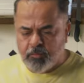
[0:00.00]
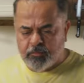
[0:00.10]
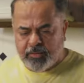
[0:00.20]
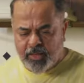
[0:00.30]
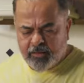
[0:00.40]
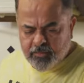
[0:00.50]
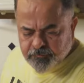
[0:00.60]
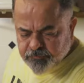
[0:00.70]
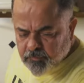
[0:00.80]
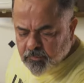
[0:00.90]
Then
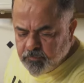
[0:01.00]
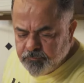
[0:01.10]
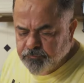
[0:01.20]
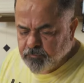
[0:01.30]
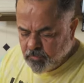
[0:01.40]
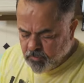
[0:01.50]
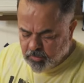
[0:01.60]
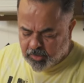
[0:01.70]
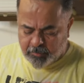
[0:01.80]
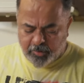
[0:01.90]

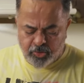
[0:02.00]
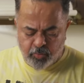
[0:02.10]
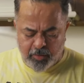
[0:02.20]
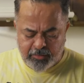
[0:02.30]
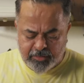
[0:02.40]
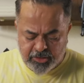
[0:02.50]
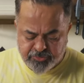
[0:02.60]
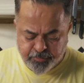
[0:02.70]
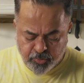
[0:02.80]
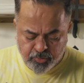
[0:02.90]
about 1
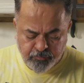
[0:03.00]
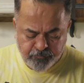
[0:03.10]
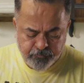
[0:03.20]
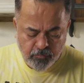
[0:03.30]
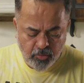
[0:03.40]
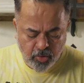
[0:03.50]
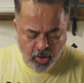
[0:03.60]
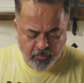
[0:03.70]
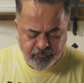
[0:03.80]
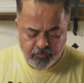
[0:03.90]
teaspoon
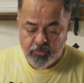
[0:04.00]
of